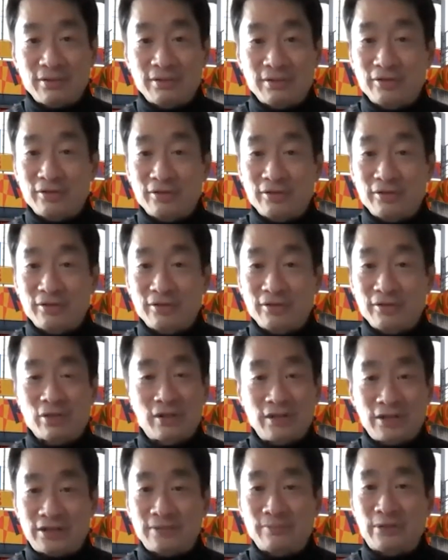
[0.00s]

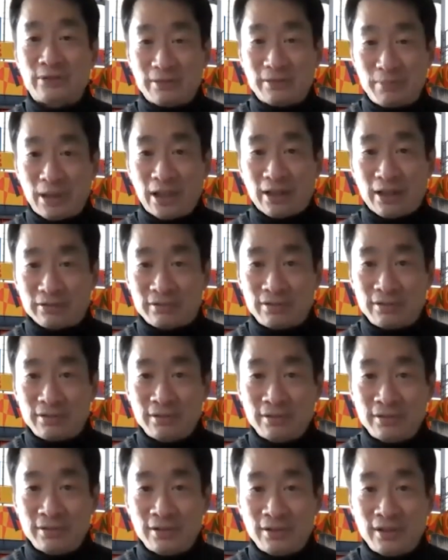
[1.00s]
socialism is about.
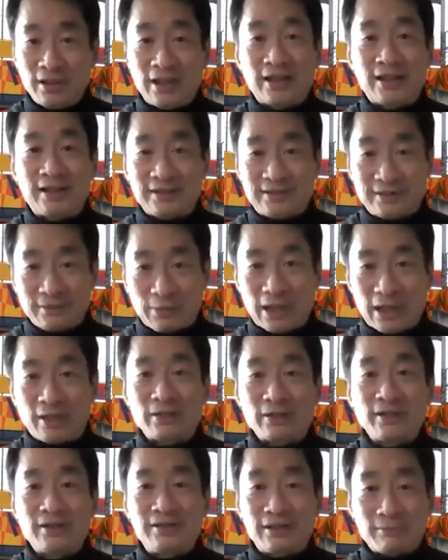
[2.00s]
It is about
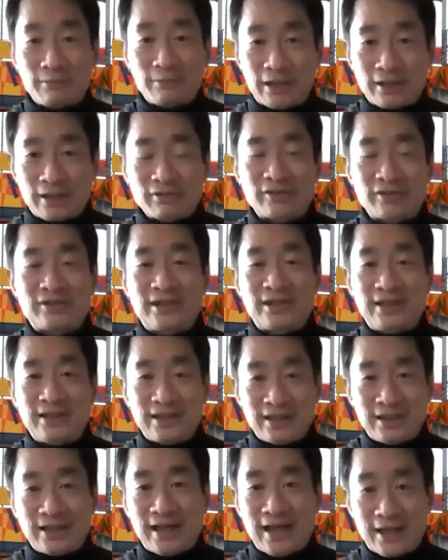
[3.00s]
democracy
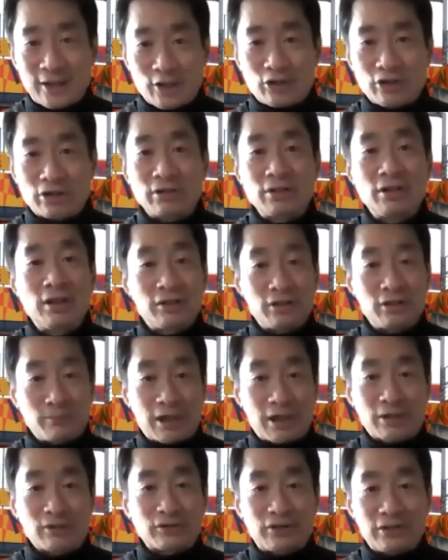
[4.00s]
in action,
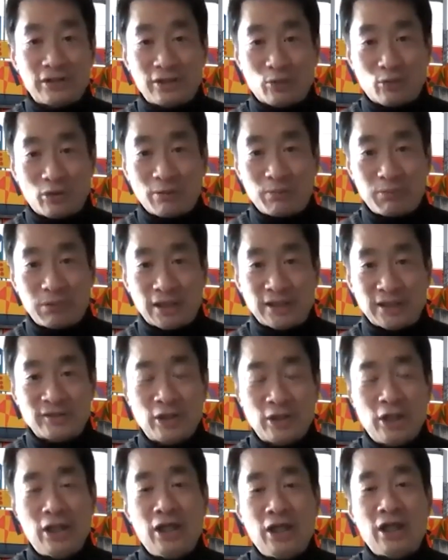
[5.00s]
democracy in the workplace.
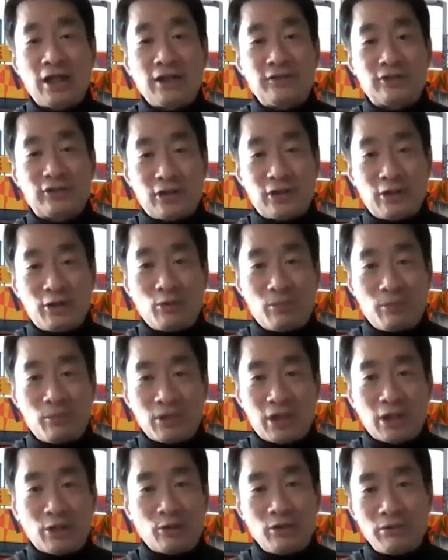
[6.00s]
And so
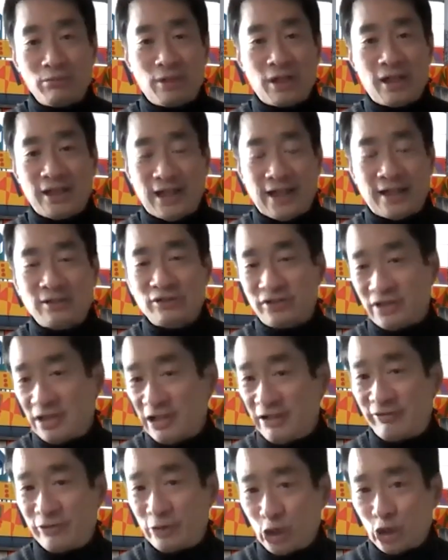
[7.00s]
going by those
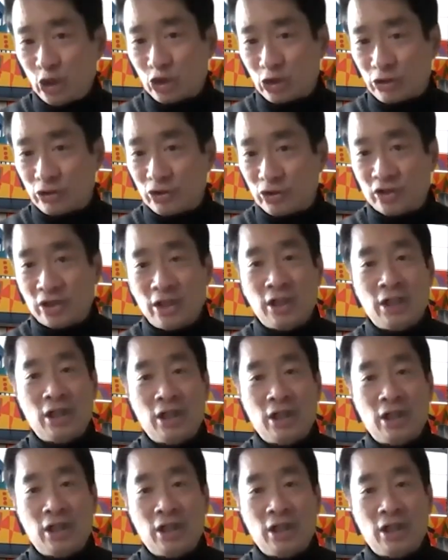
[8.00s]
definitions,
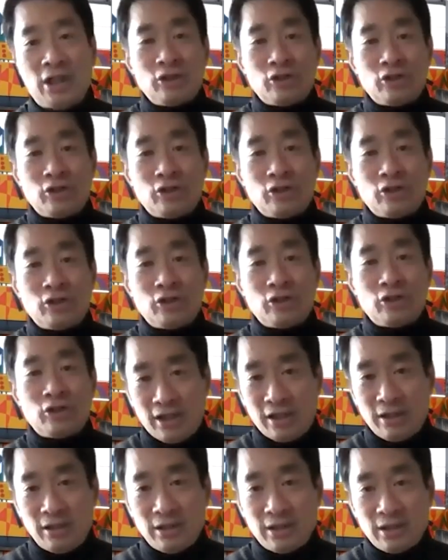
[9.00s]

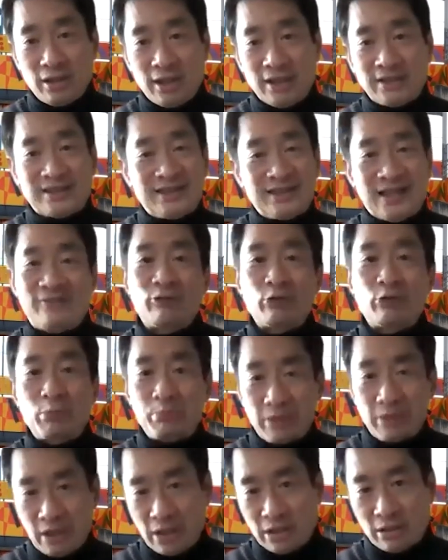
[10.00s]
China has never
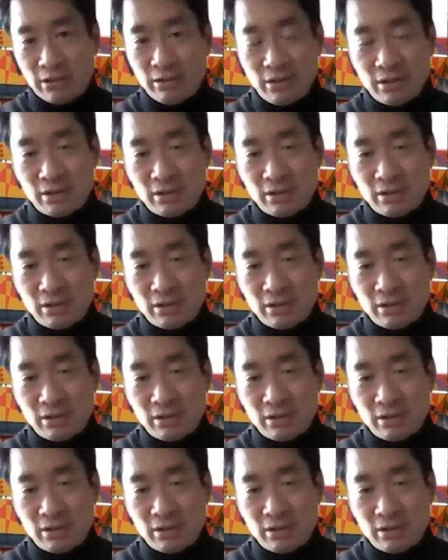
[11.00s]
been